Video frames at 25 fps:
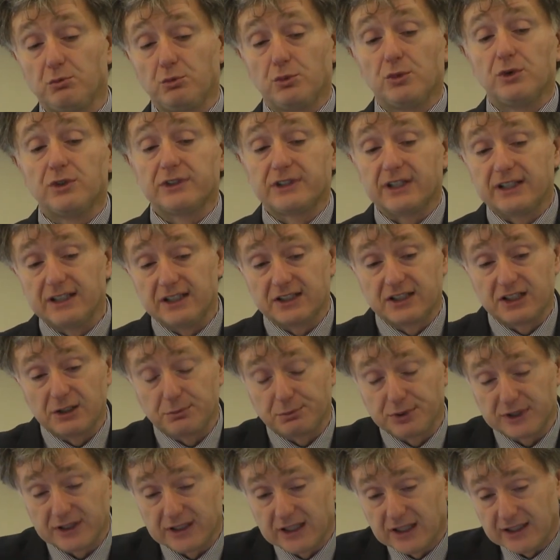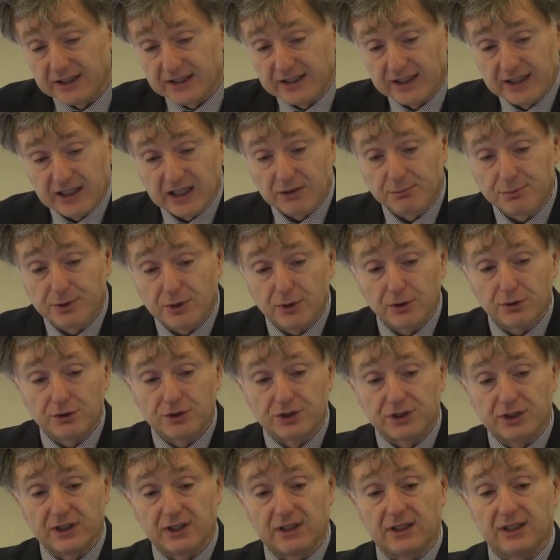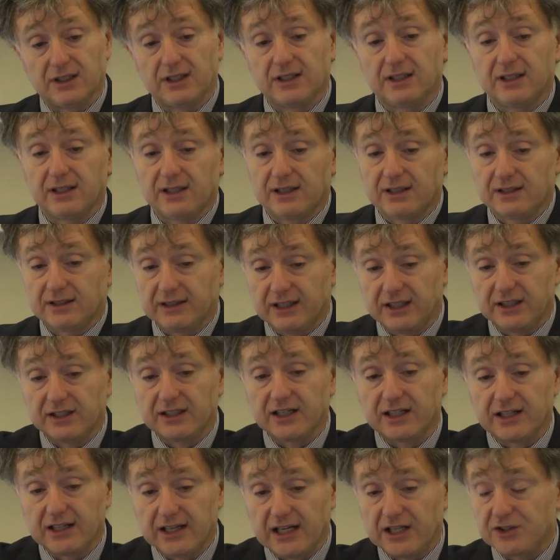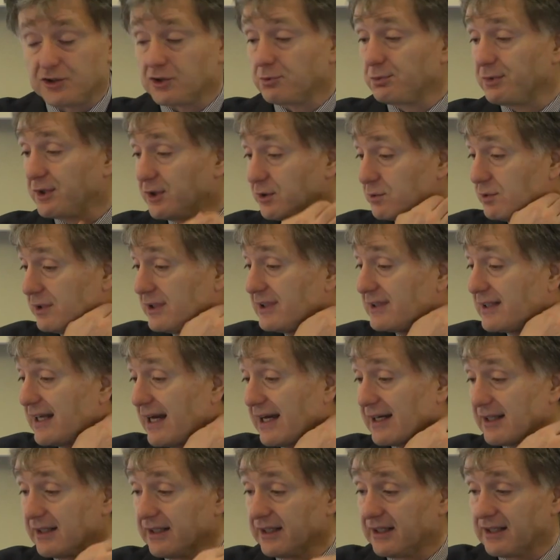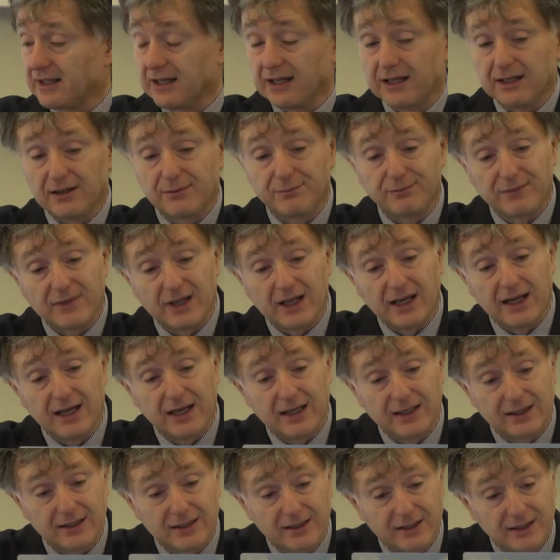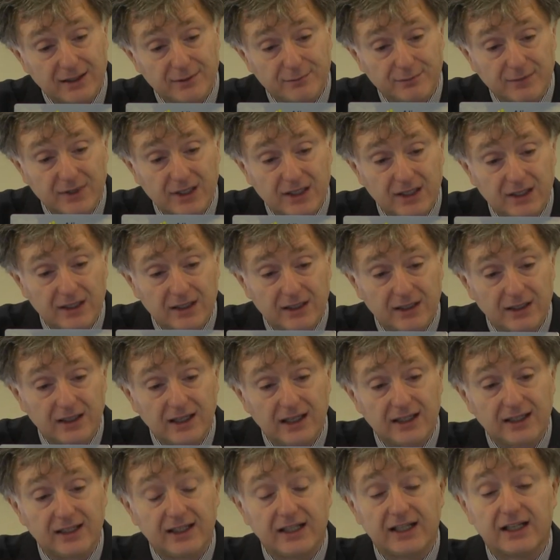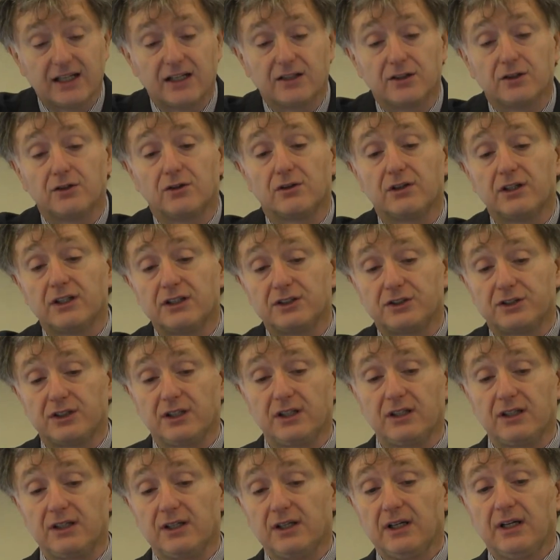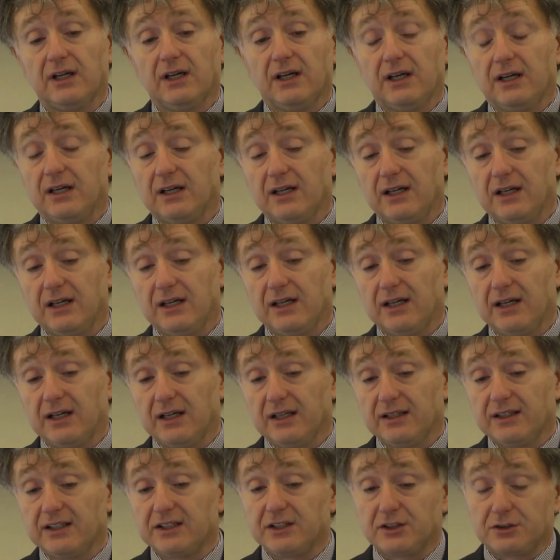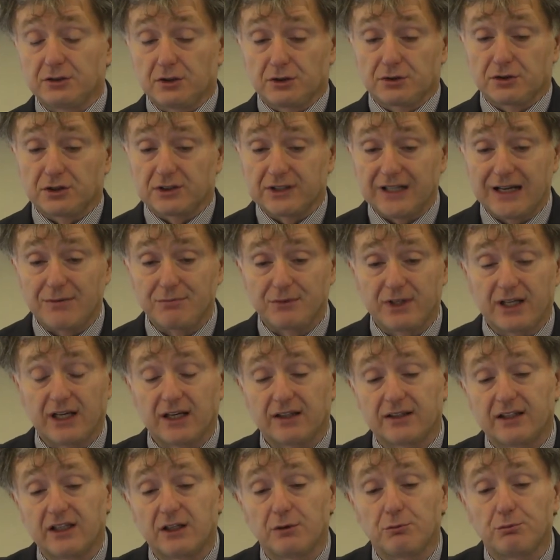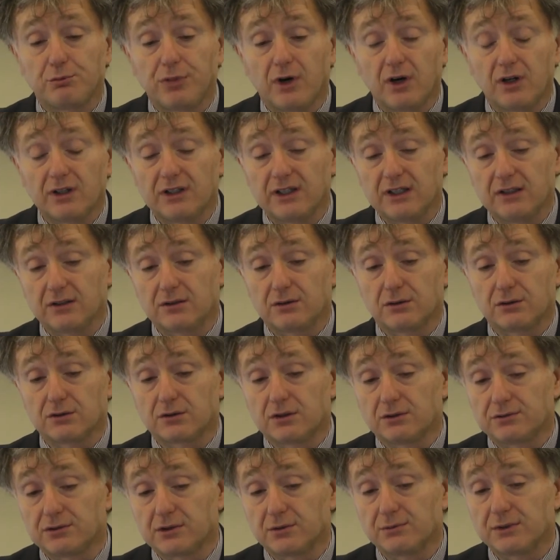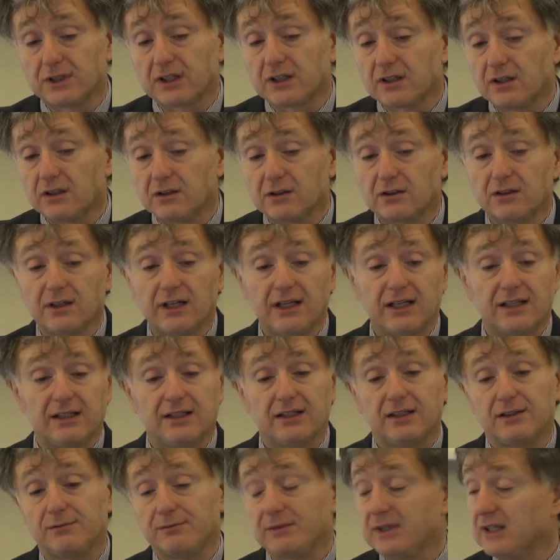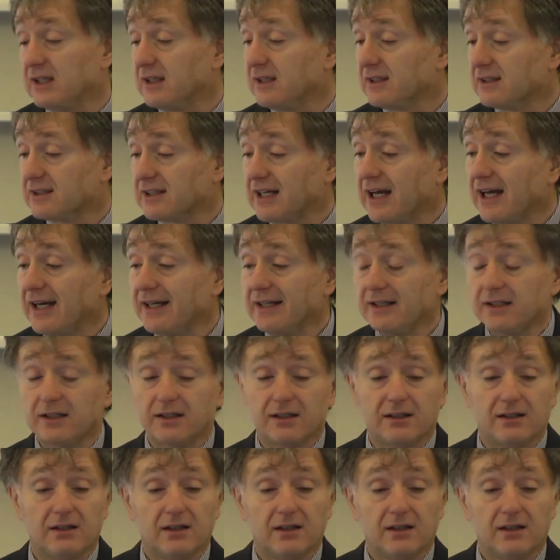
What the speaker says: multidisciplinary approach, the integration between technical and legal knowledge. This is also something I think important also from the cultural side.